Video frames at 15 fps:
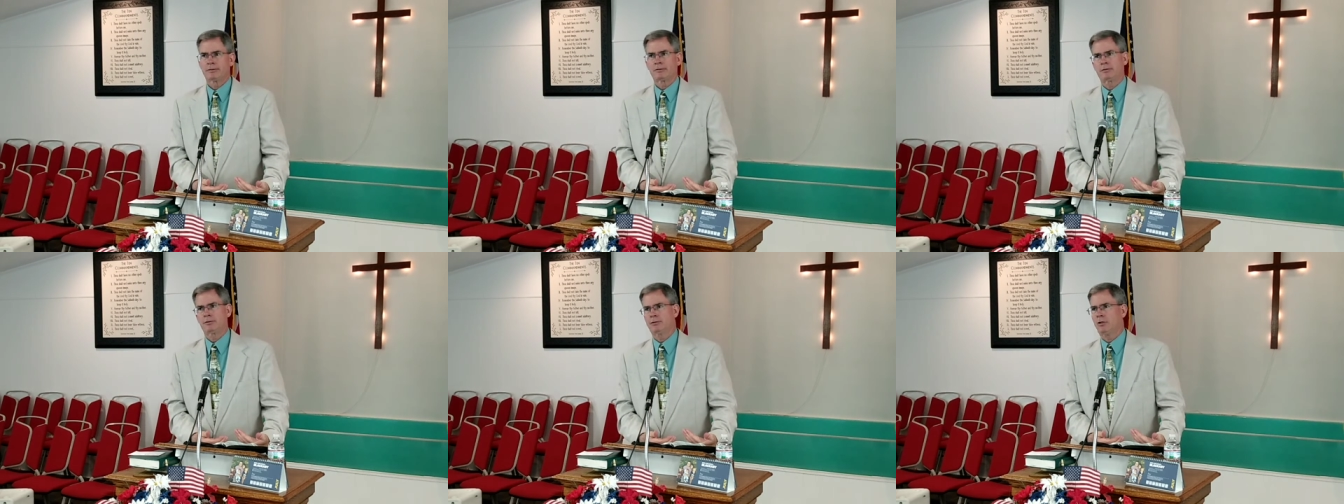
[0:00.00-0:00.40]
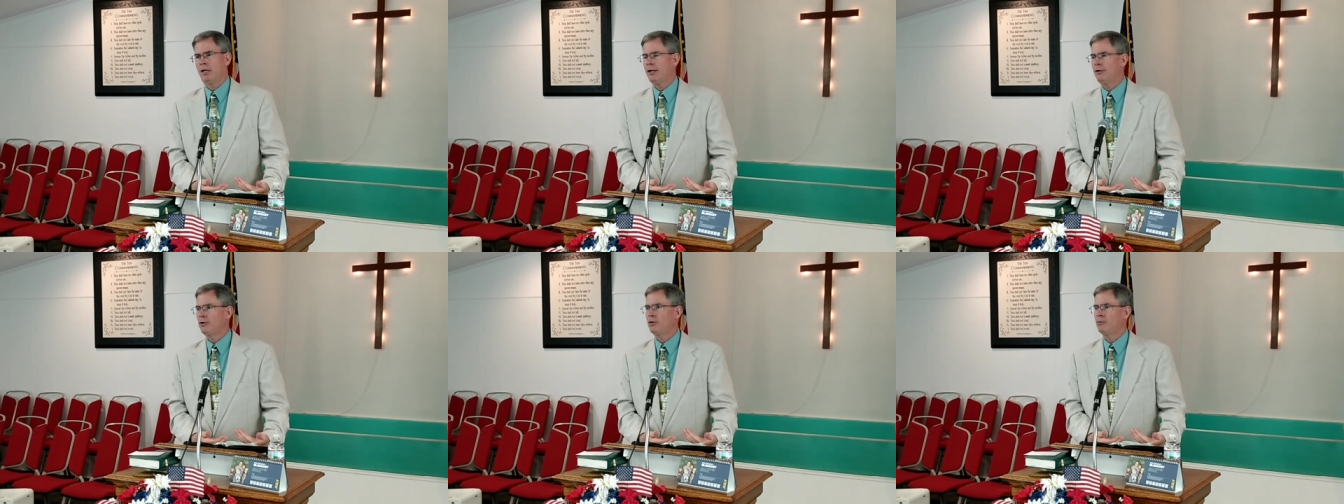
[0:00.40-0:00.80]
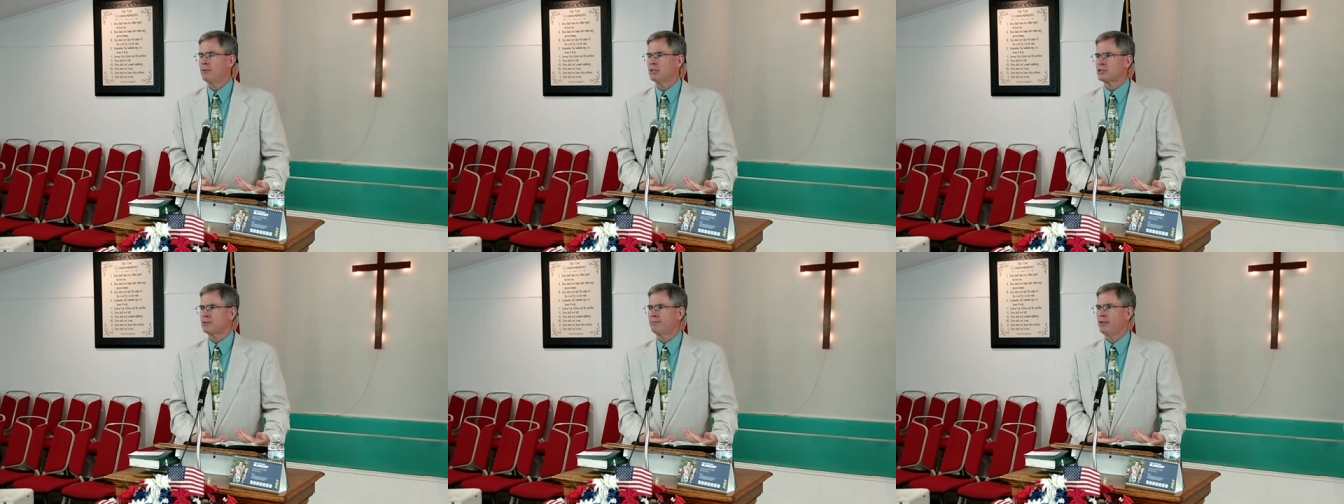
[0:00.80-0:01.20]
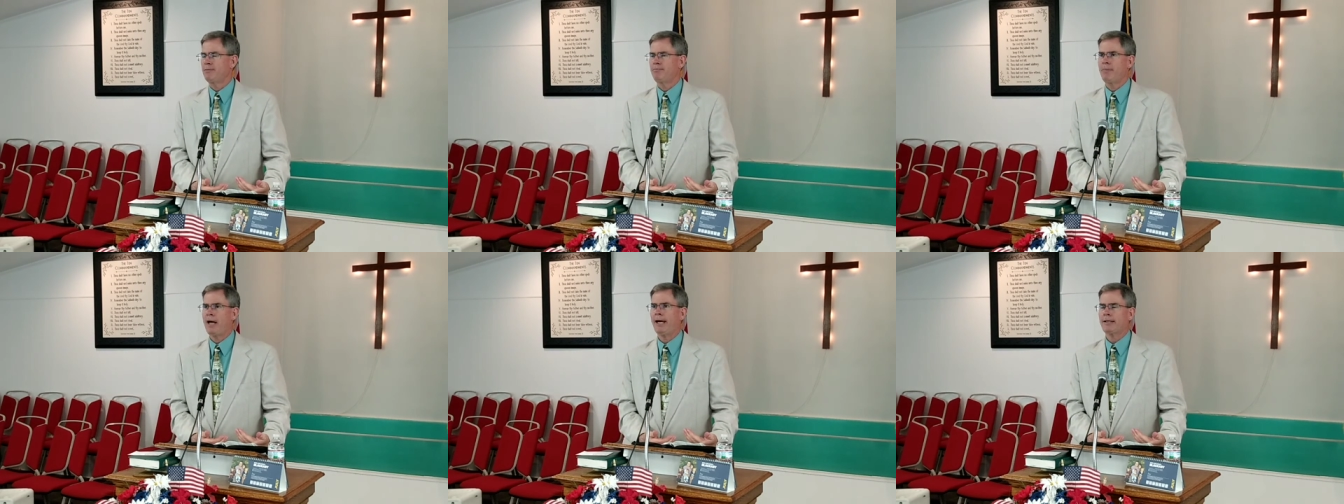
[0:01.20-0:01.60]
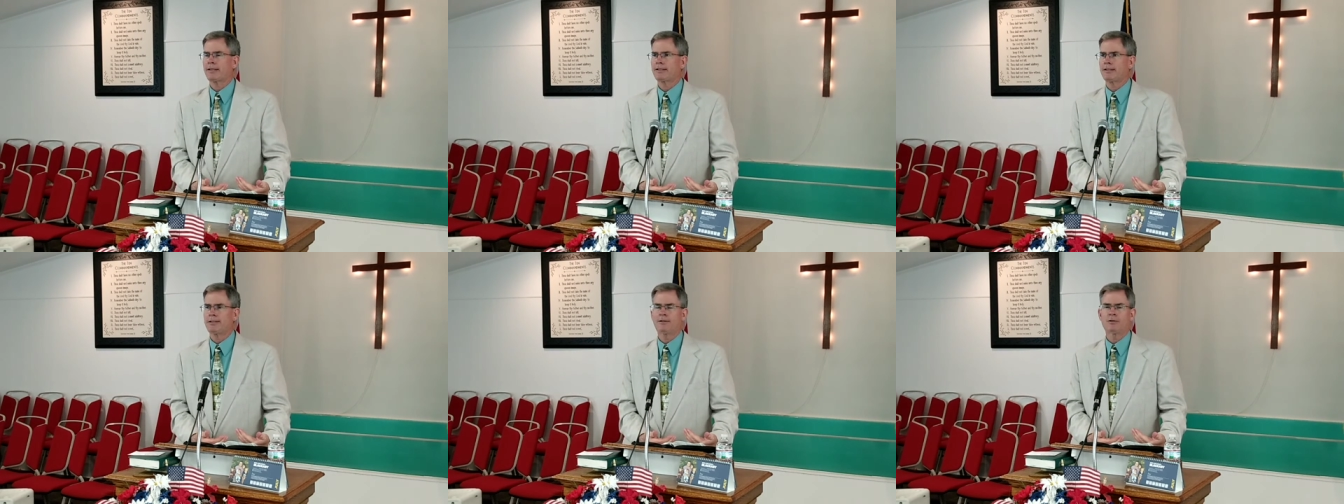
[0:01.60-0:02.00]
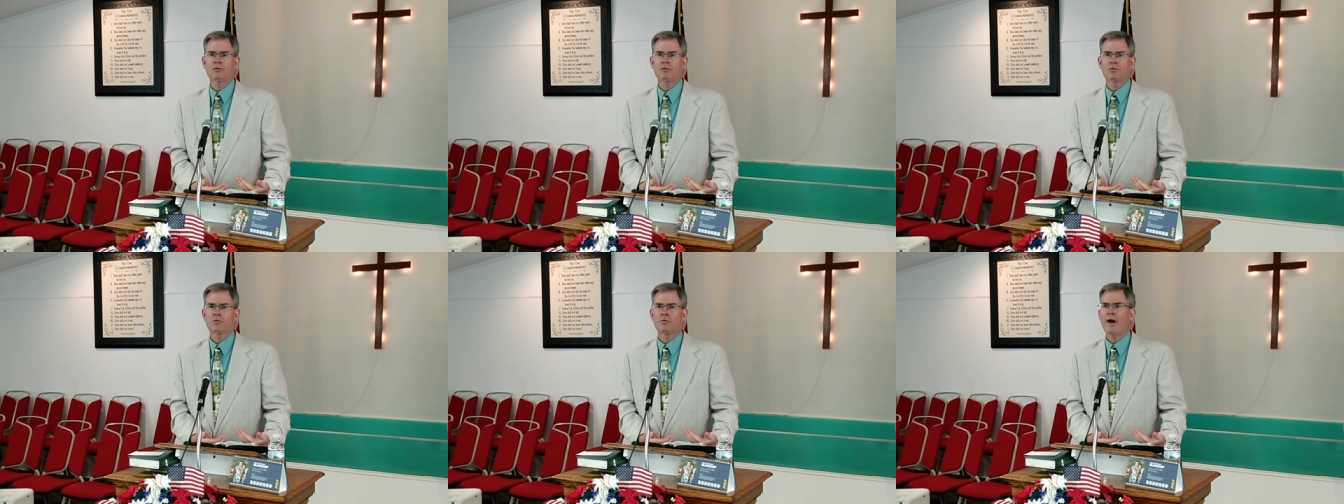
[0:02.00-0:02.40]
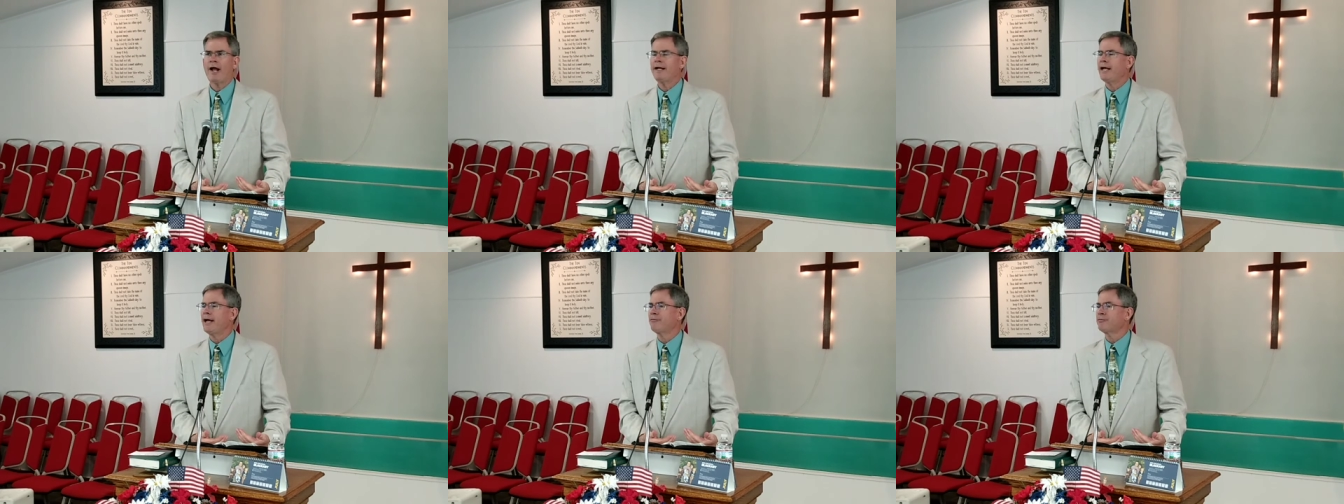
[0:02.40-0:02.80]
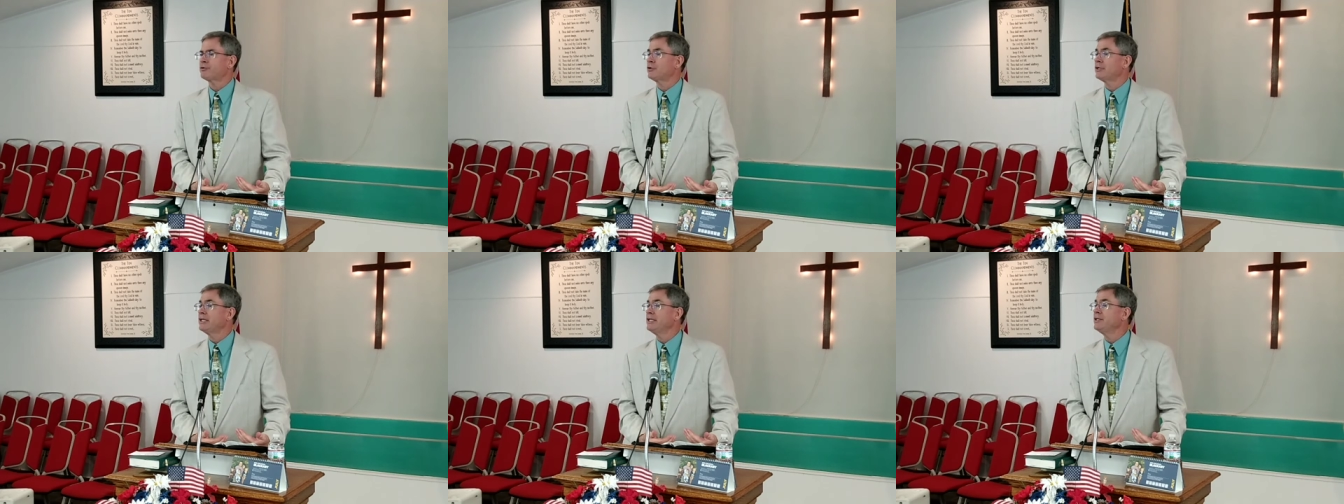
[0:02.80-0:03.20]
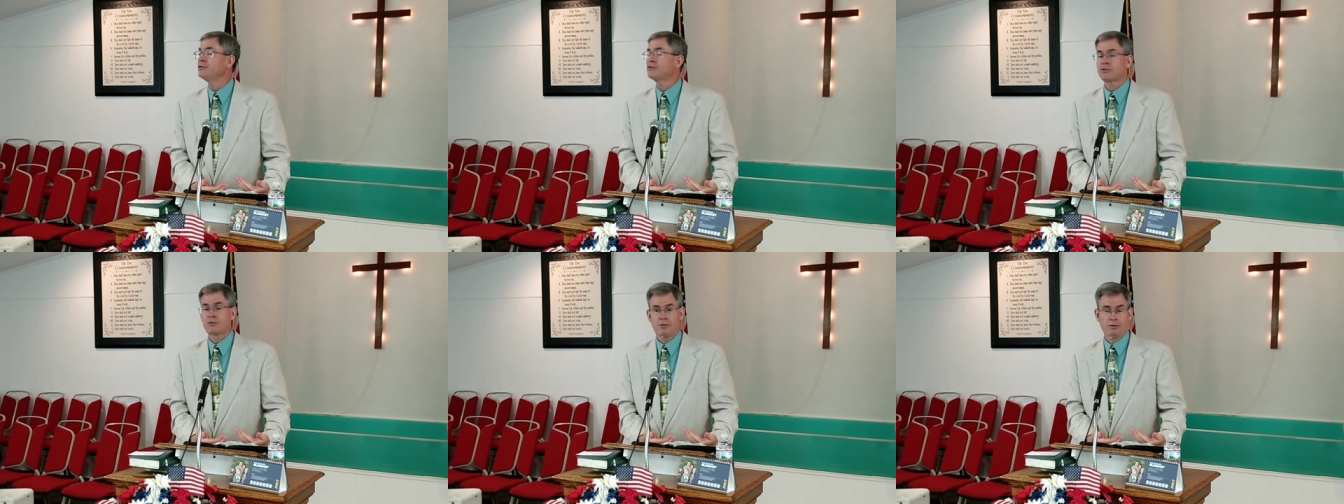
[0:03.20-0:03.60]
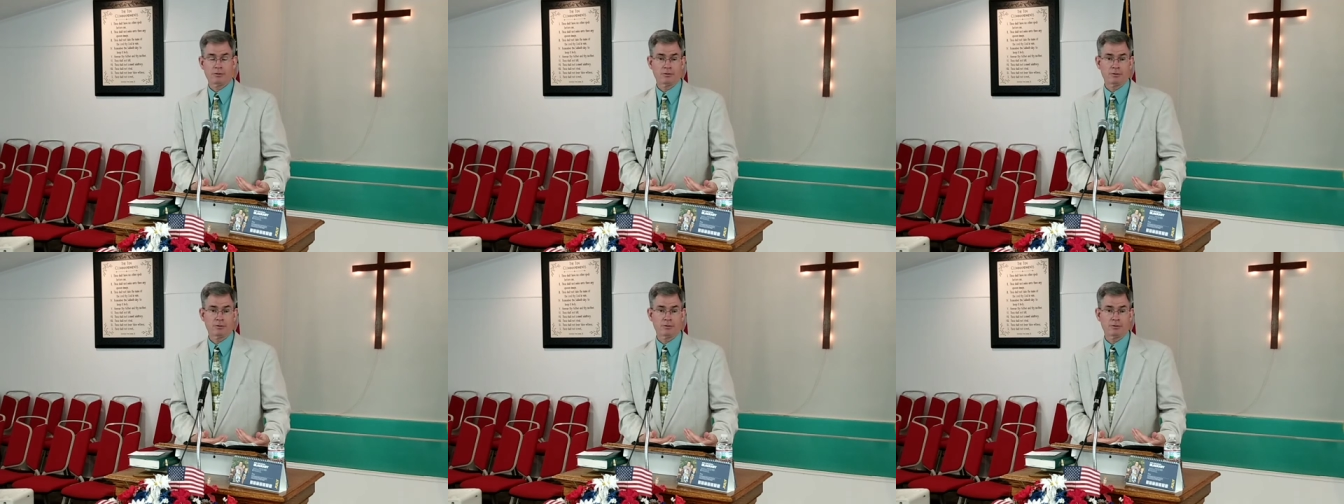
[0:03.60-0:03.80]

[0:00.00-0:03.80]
oh, I don't know, must have been back uh, right after Easter.